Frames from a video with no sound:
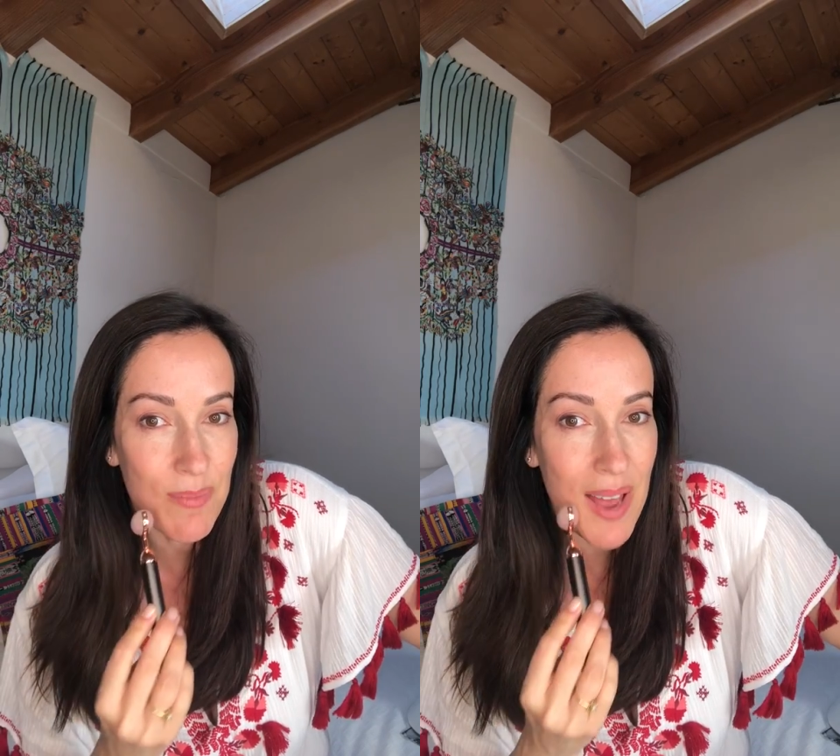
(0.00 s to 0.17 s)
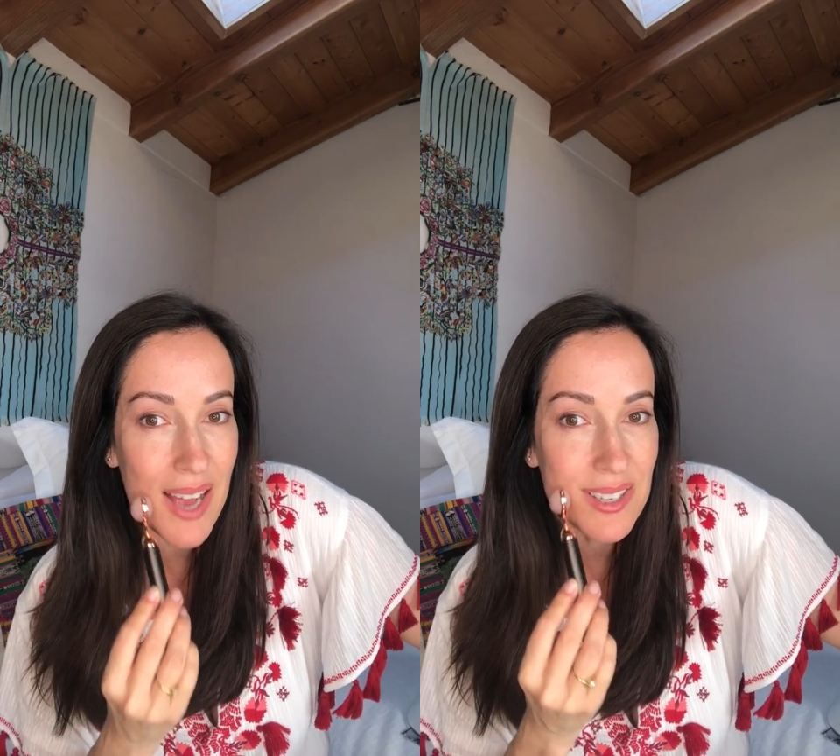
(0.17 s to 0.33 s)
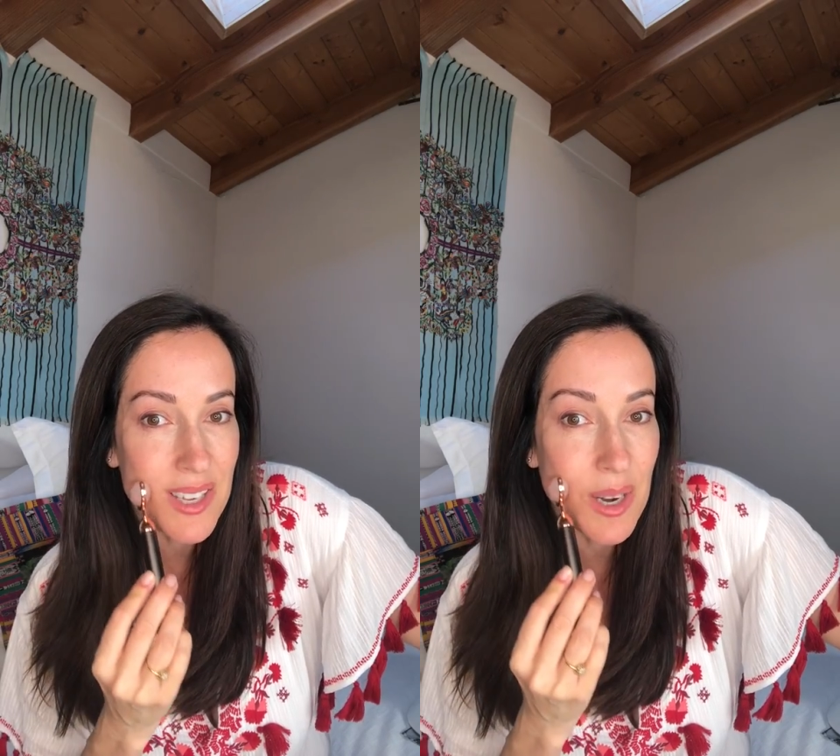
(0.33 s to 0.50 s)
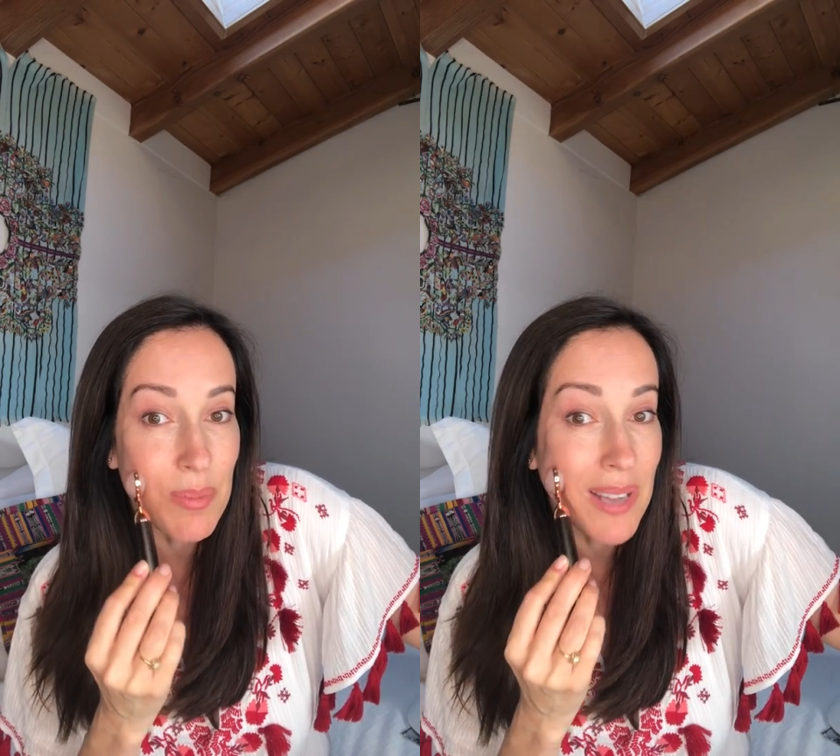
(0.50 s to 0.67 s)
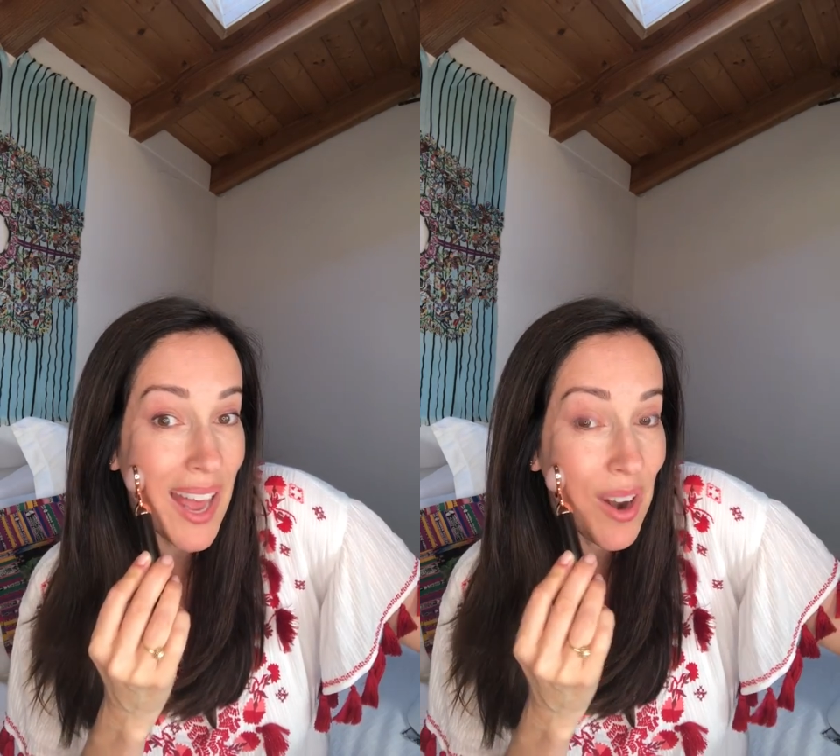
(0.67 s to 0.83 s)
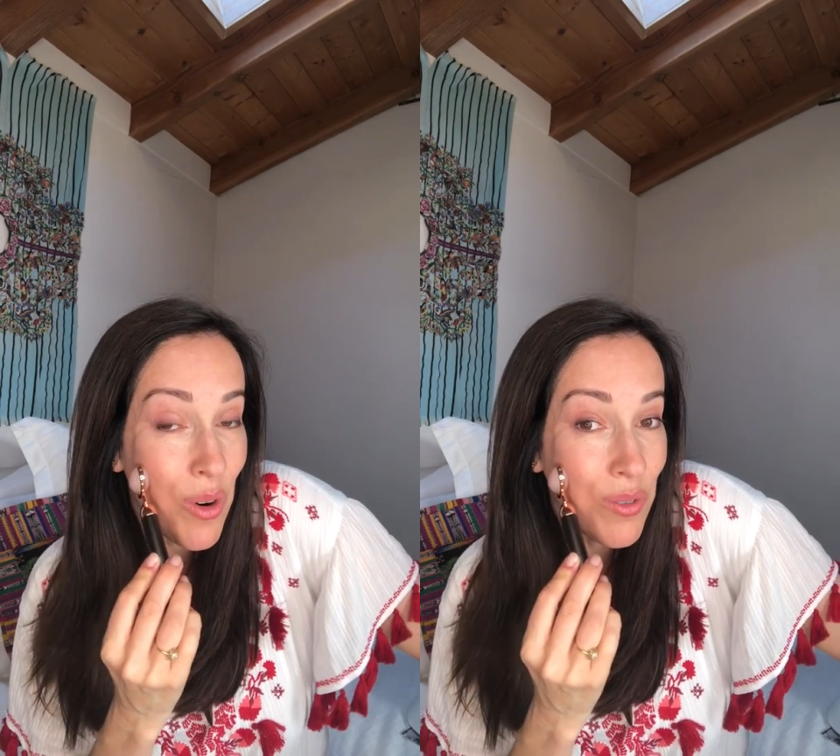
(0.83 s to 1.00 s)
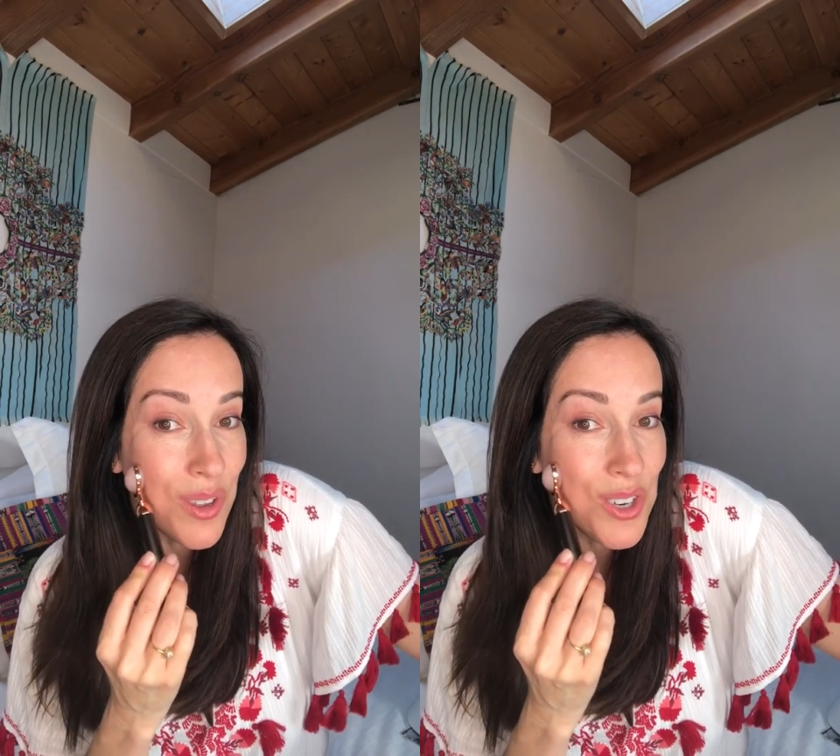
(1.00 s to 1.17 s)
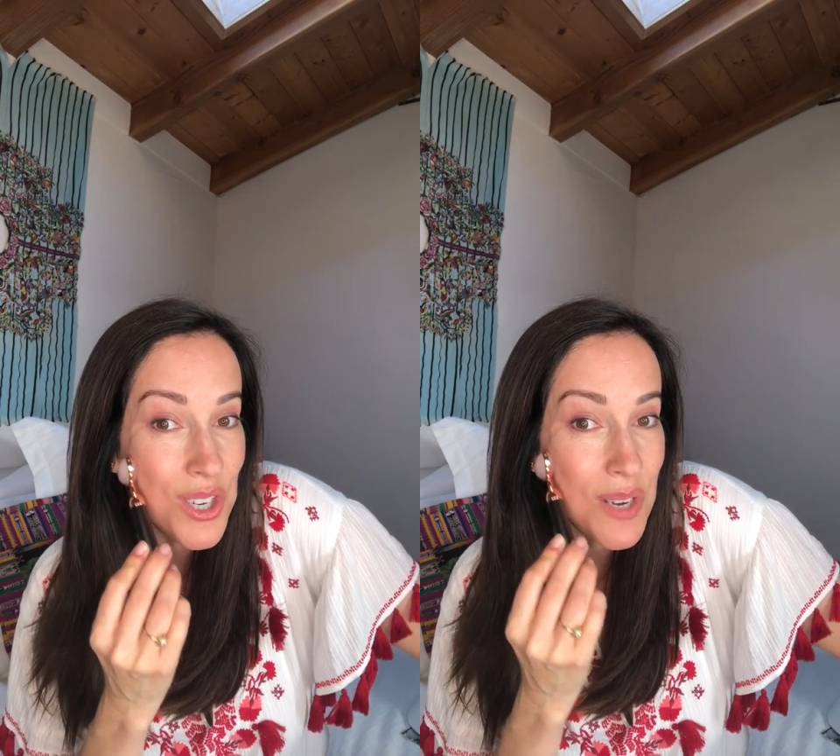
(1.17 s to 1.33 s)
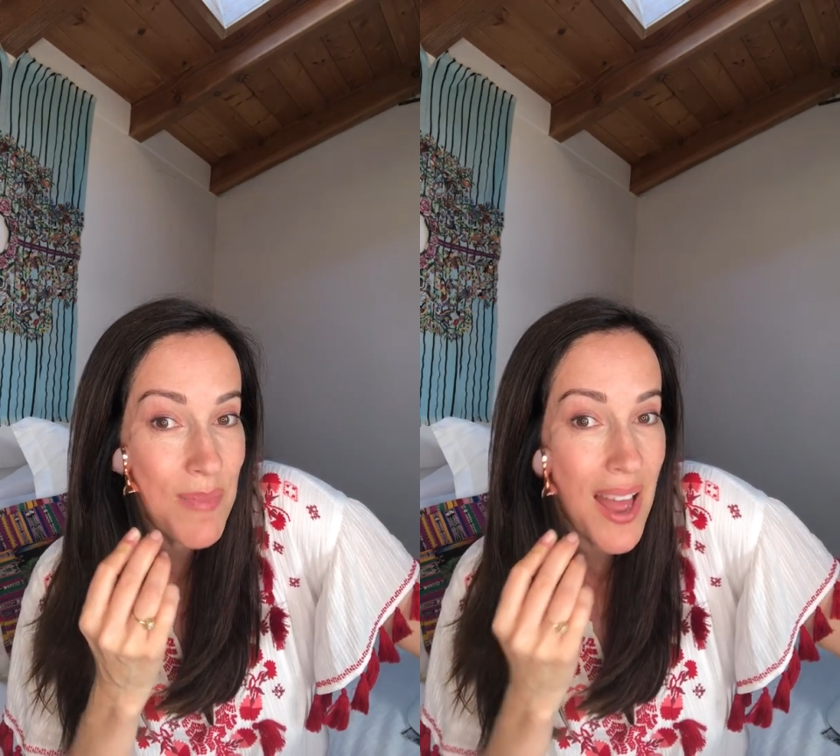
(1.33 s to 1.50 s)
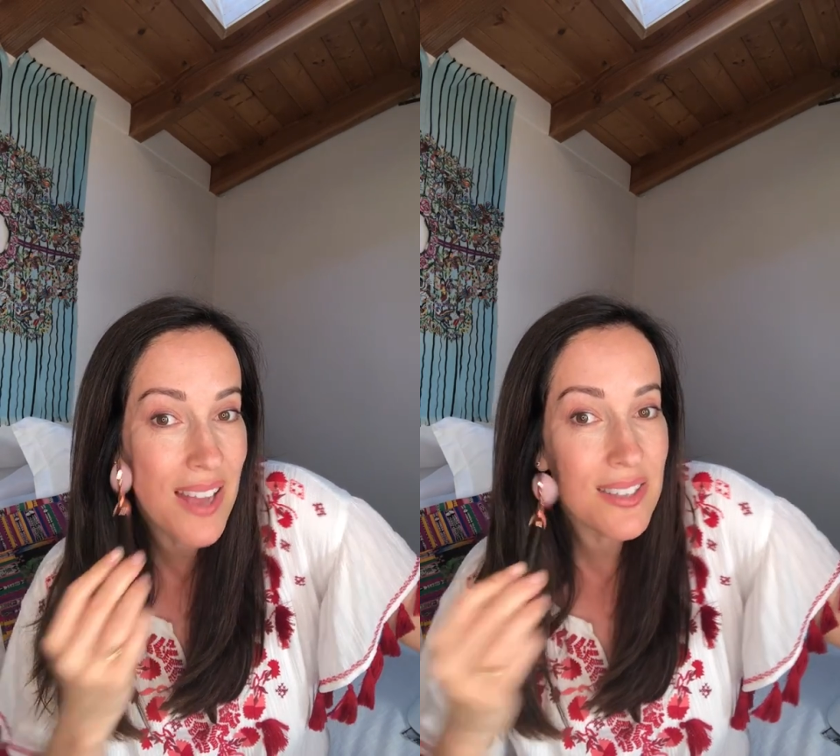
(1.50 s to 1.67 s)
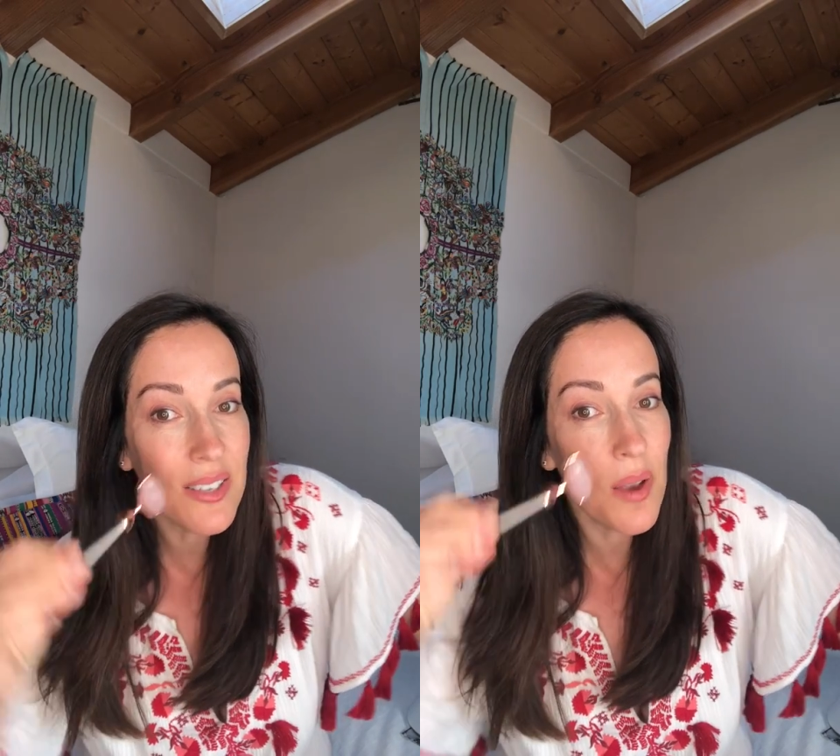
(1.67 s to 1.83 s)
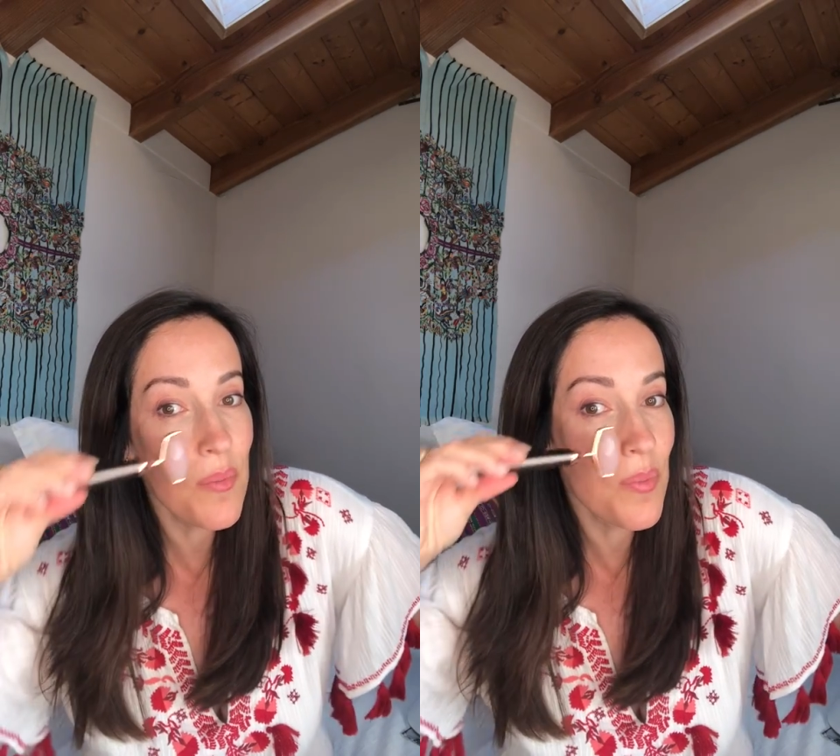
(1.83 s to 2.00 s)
mask and apply it over the sheet mask.